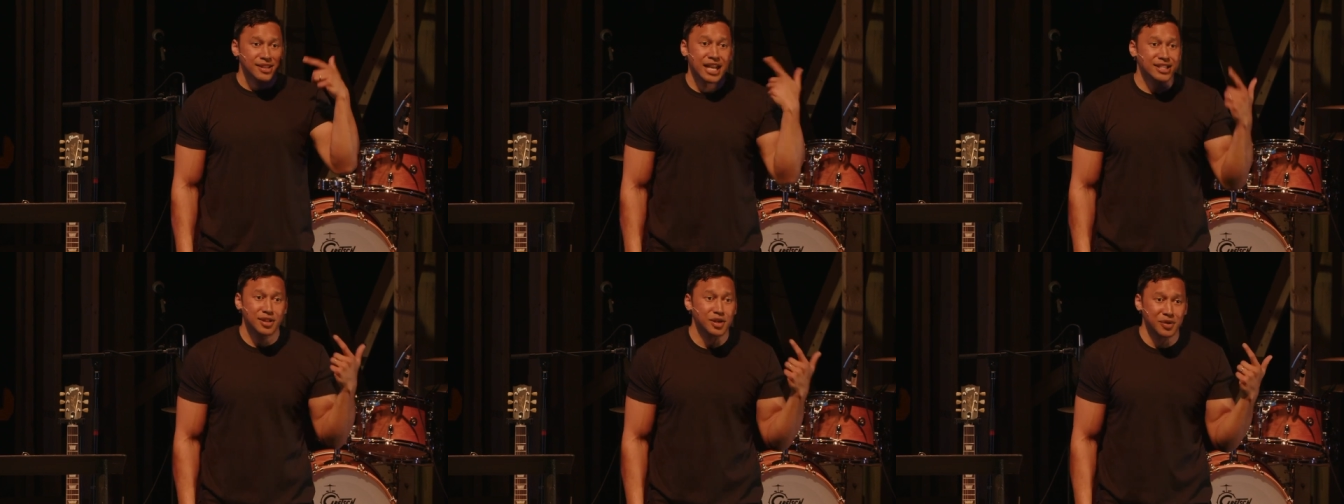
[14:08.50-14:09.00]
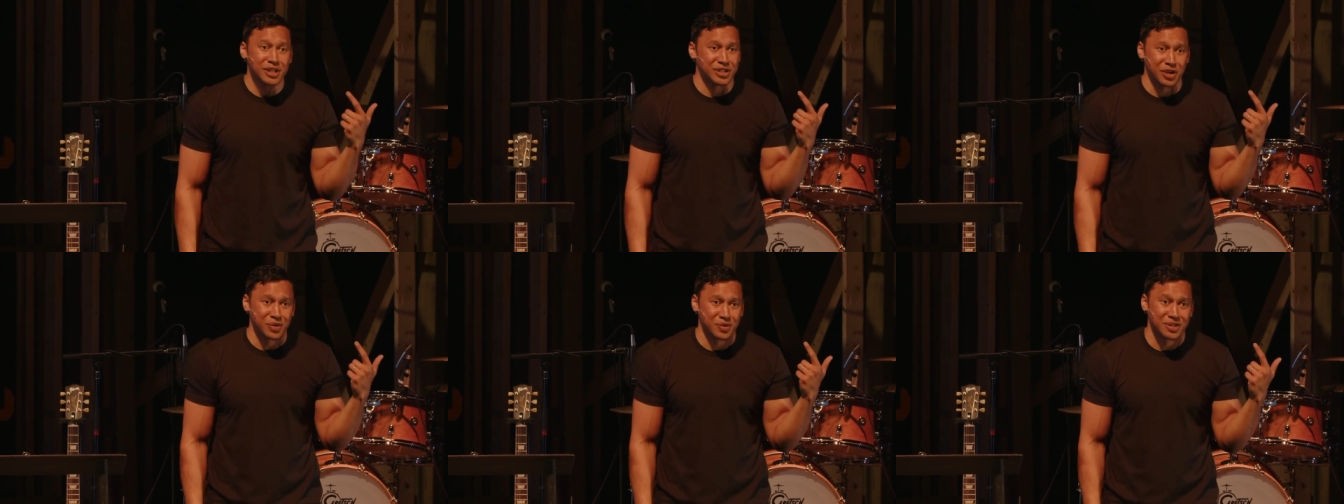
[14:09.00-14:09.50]
That's Looney
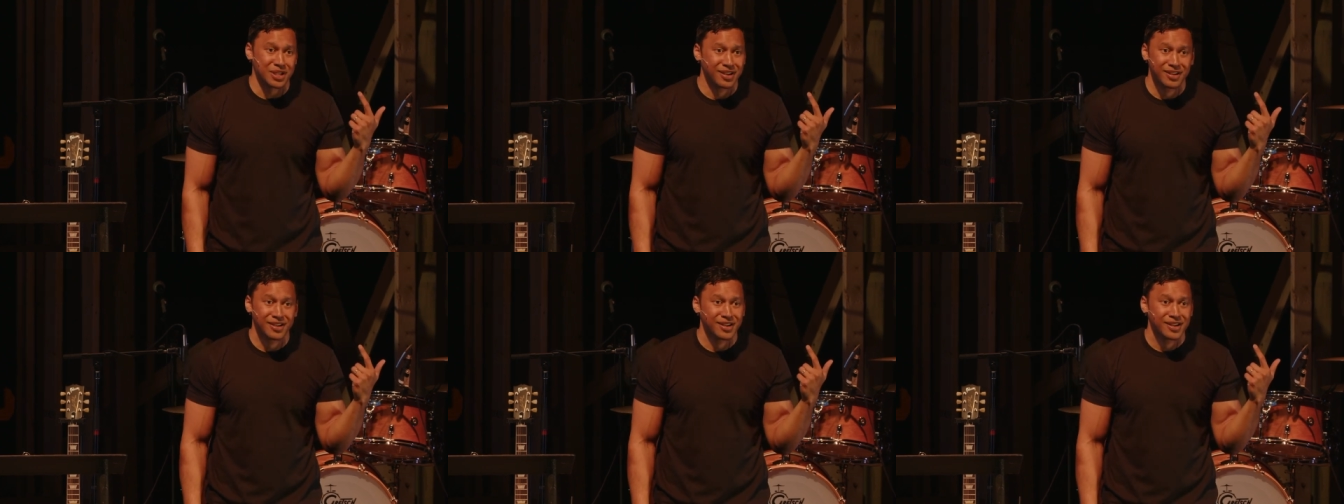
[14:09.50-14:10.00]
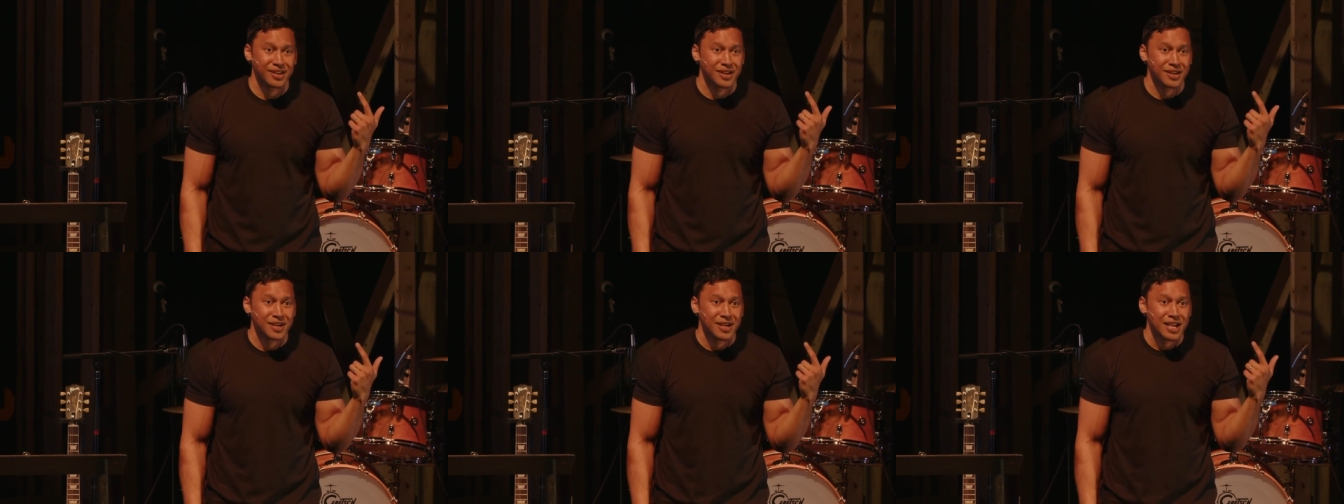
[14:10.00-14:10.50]
Tunes.
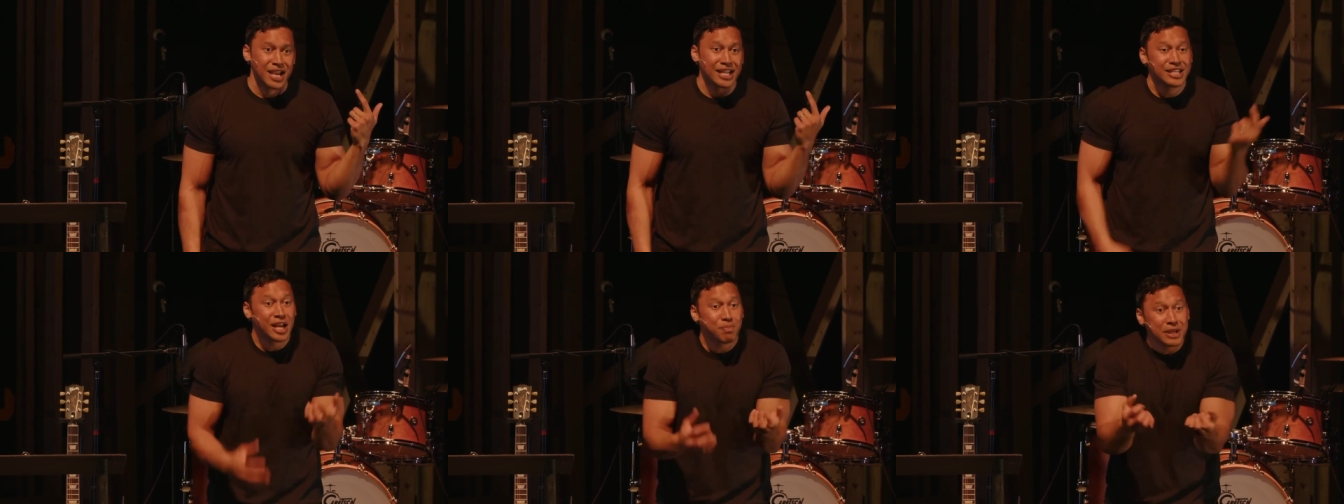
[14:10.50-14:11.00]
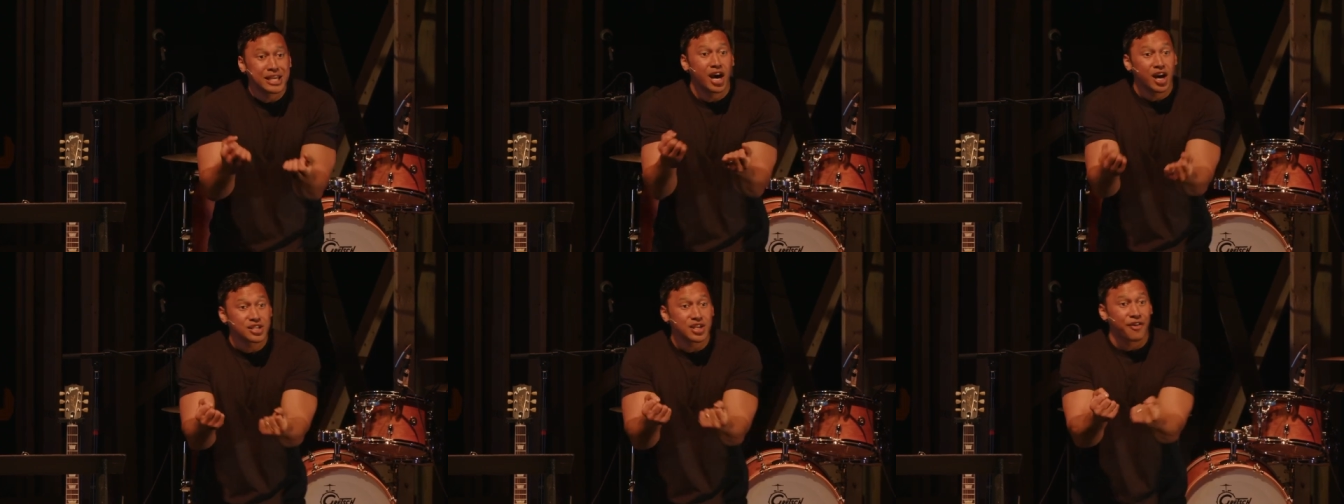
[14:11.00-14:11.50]
And yet,
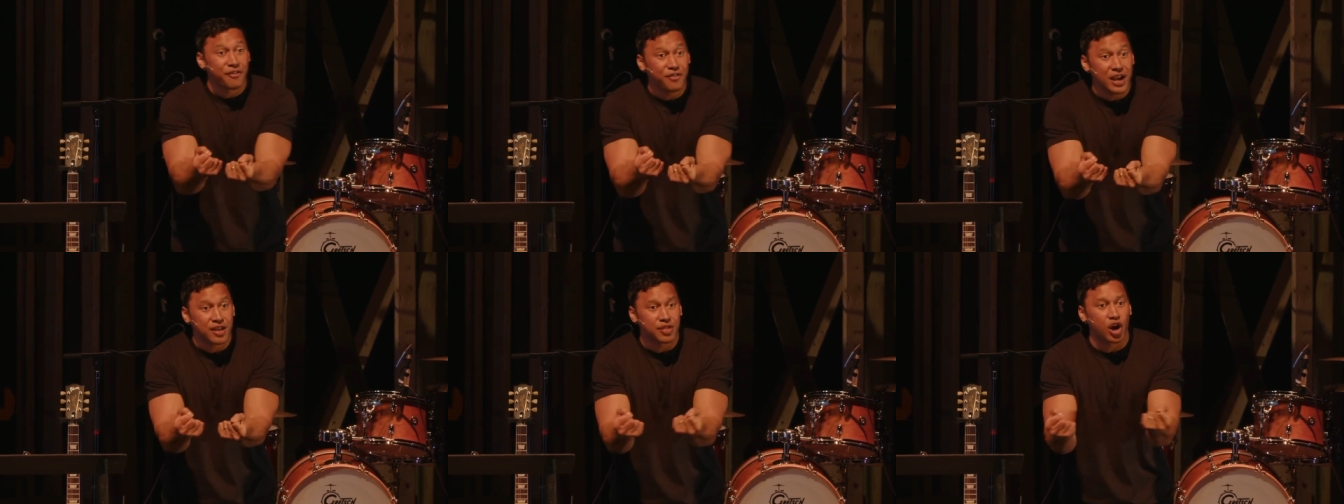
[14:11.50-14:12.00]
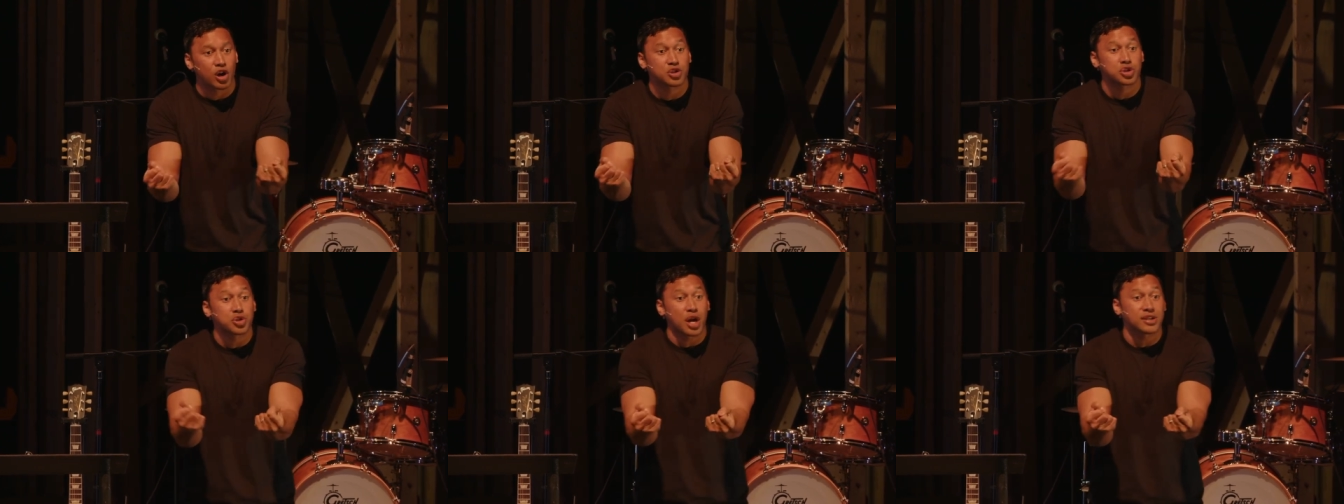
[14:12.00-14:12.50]
because of faith, our
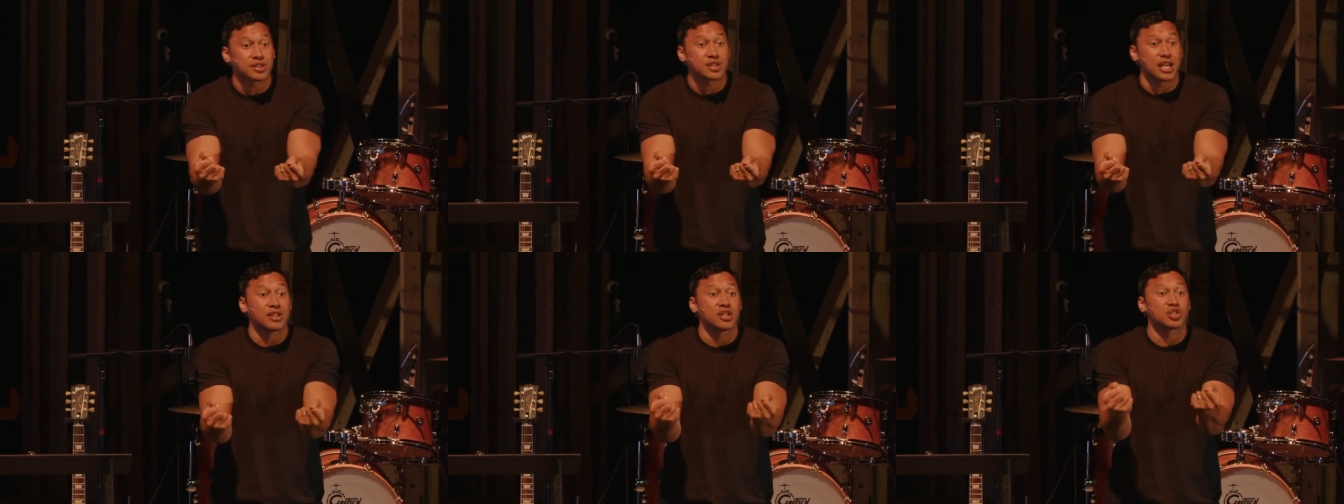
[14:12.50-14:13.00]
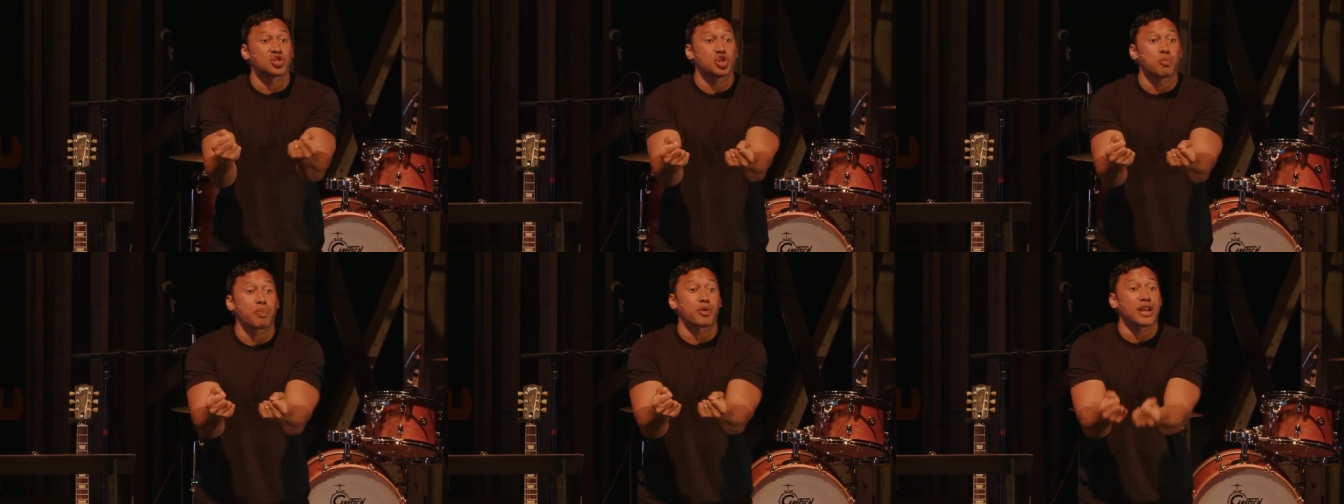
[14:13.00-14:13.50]
trust in the
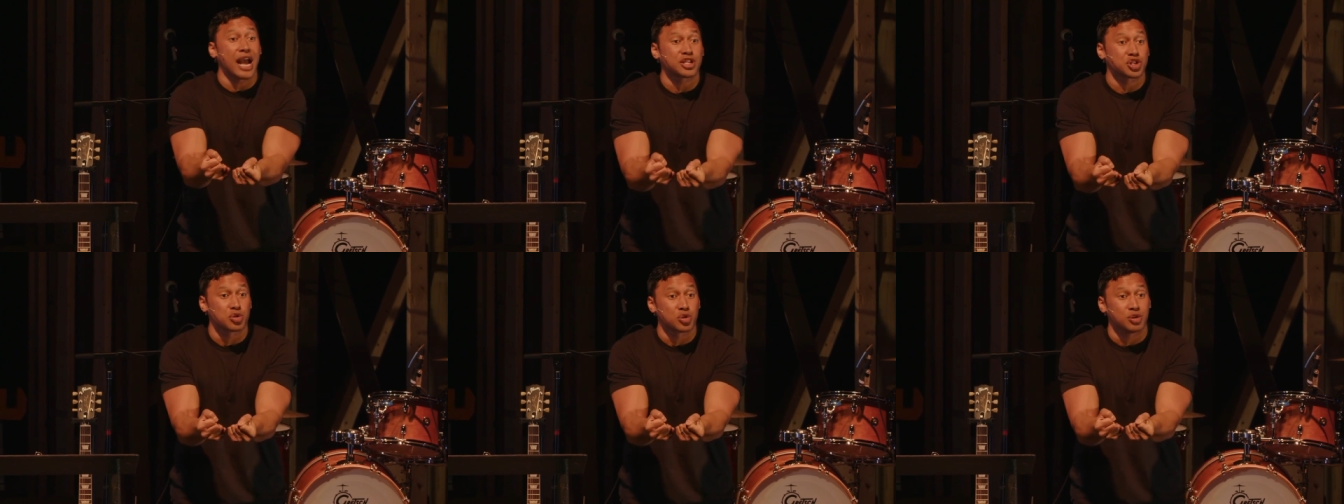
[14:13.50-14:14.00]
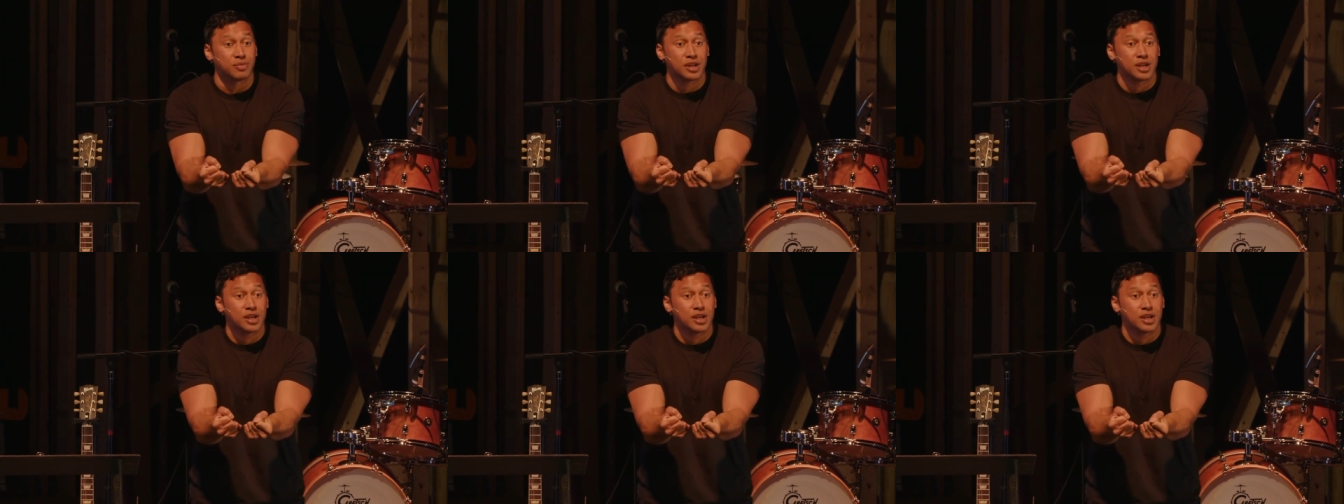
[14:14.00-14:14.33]
supernatural,